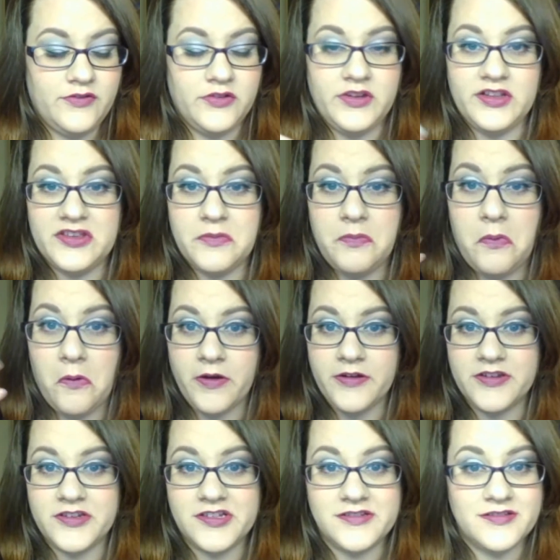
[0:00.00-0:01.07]
you need
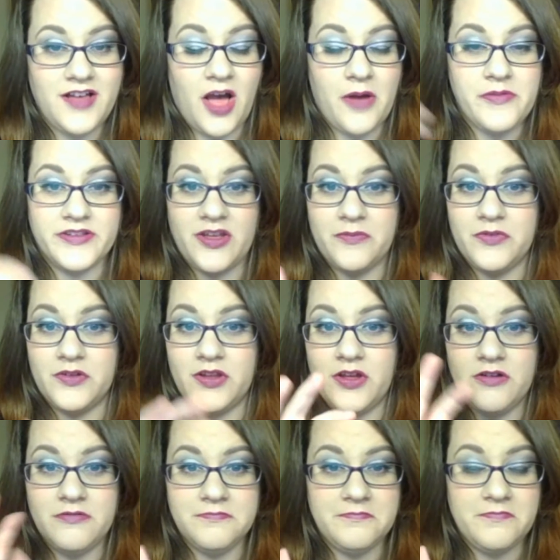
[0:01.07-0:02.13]
support, comment down
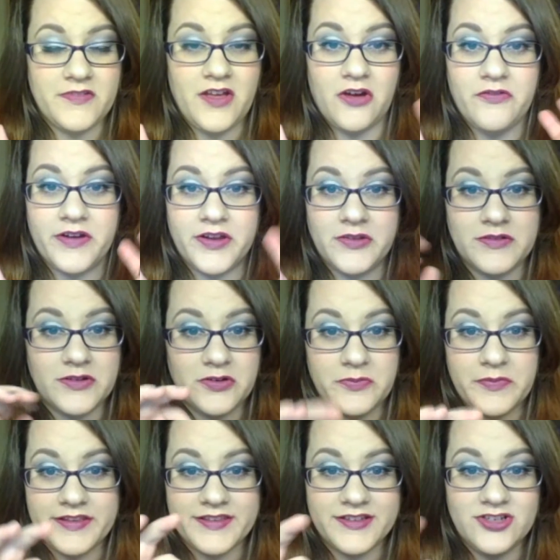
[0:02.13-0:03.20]
below. I'll write you a little
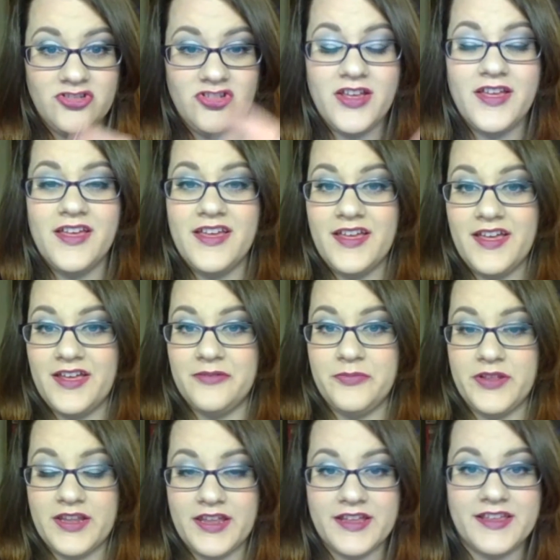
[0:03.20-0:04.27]
message
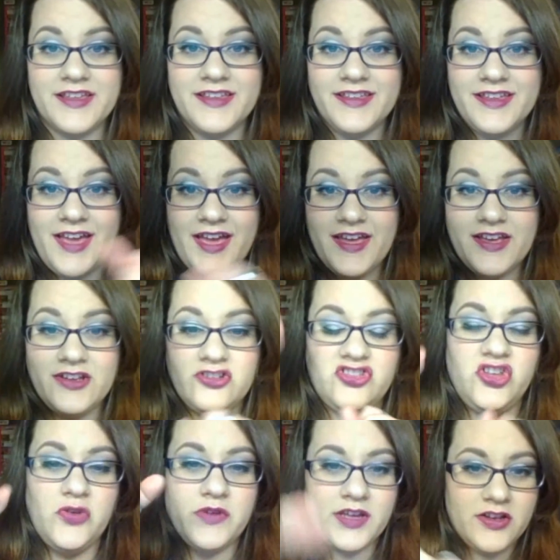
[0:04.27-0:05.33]
and be like, yay,
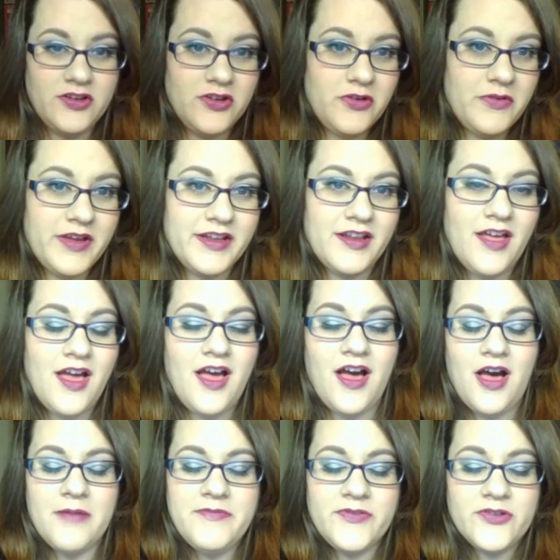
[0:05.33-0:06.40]
you can do it.
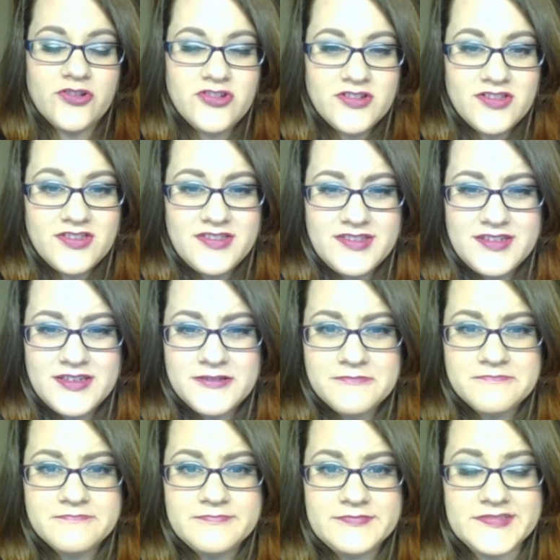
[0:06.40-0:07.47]
If you did
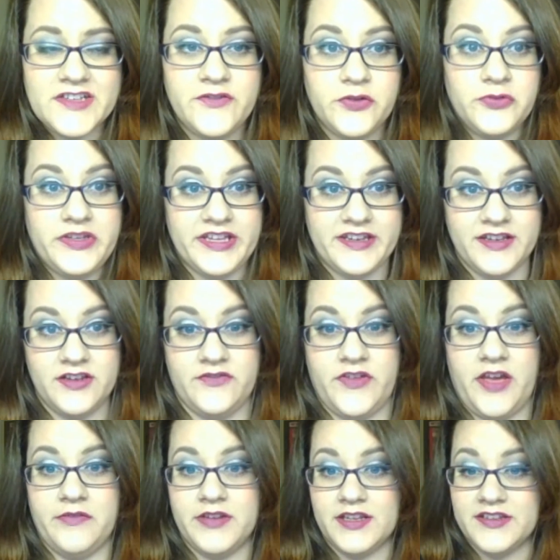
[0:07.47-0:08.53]
it, if
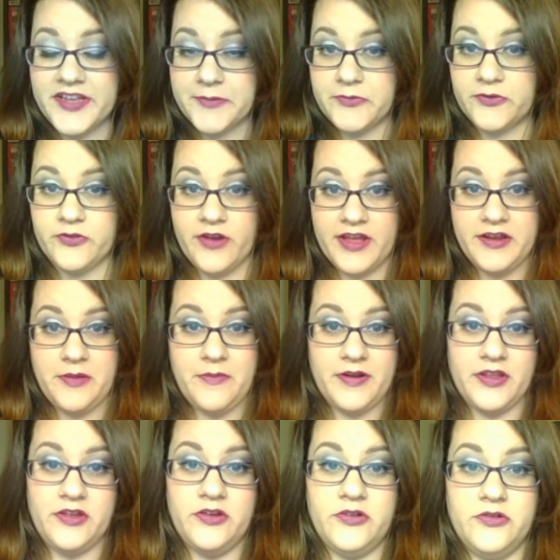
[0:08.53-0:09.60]
you have any tips for
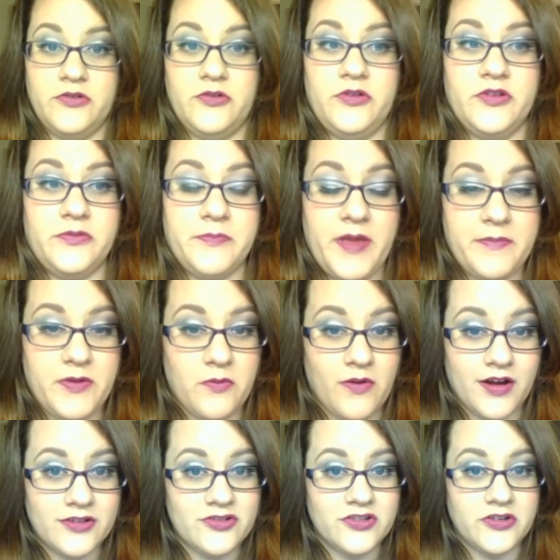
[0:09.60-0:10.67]
anybody who is maybe
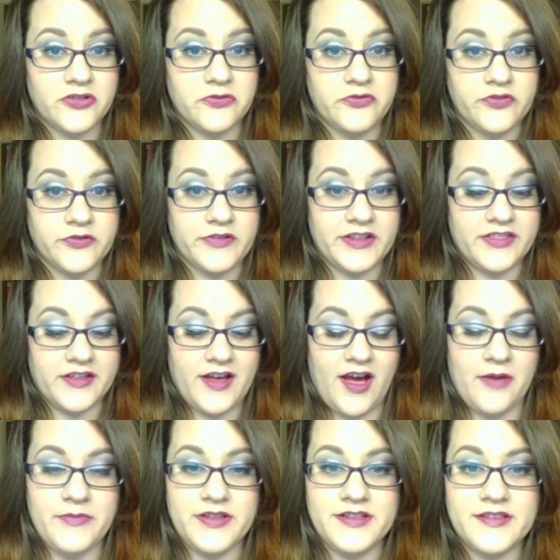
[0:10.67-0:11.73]
watching or read the
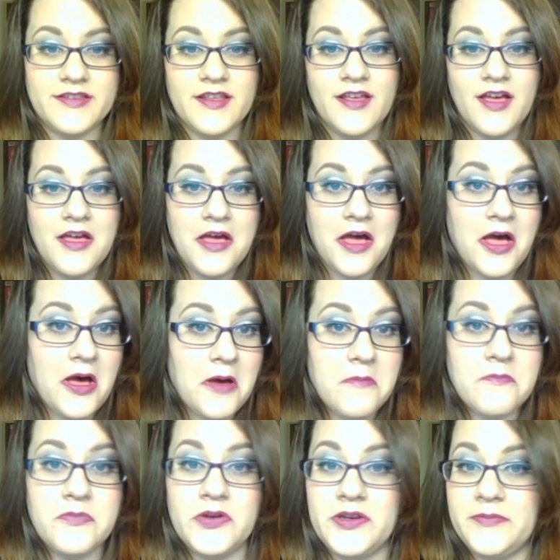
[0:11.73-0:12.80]
comments,
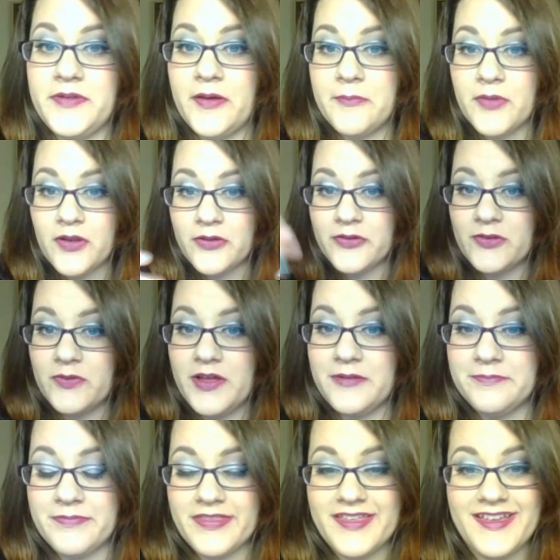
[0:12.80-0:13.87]
put it down below as
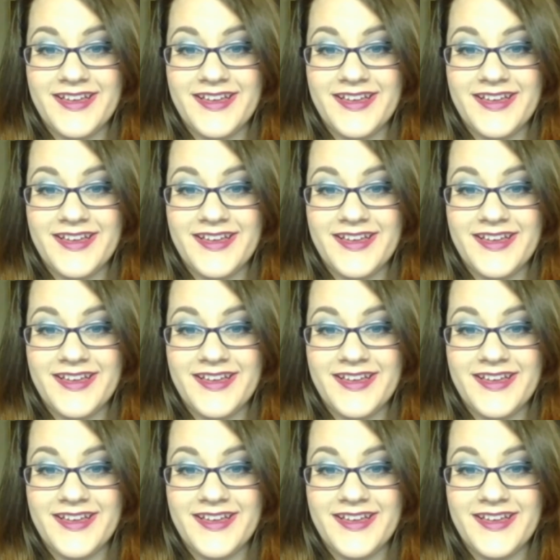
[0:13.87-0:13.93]
well.